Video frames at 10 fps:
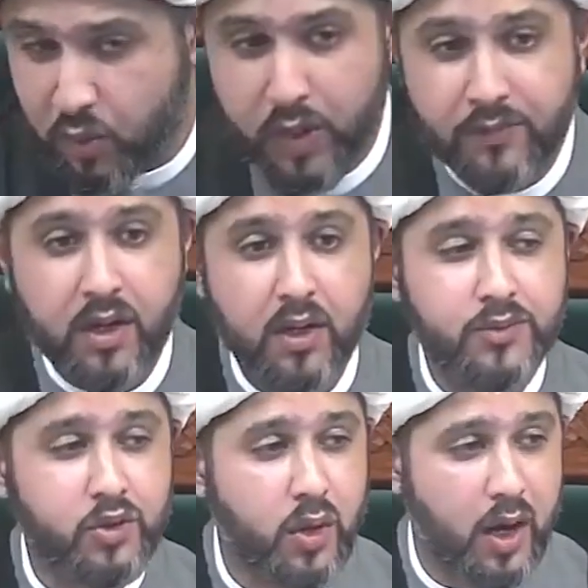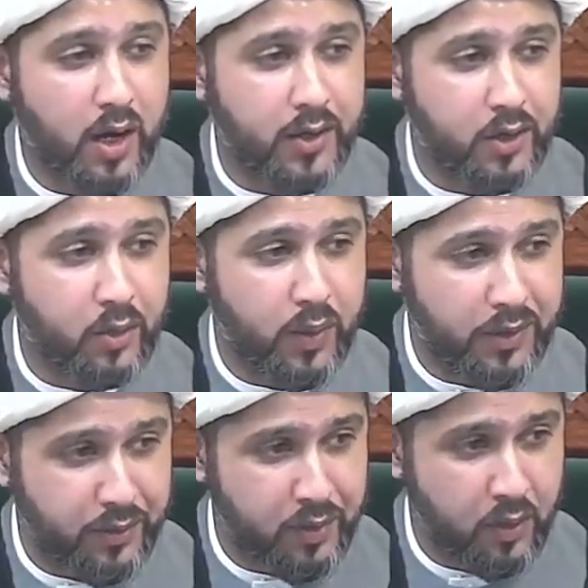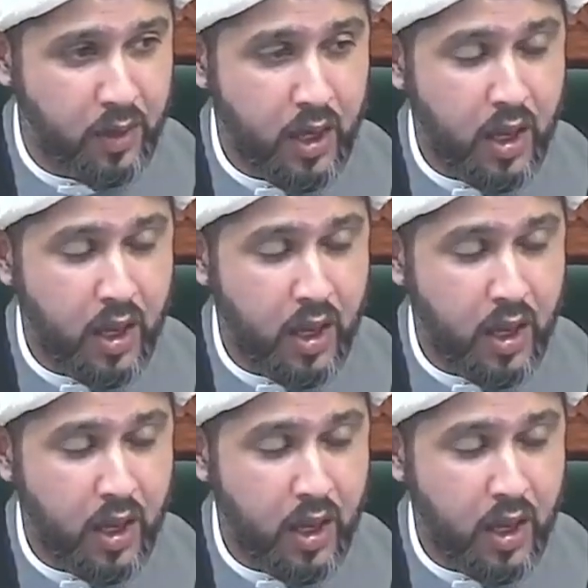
Whoever comes to argue with you,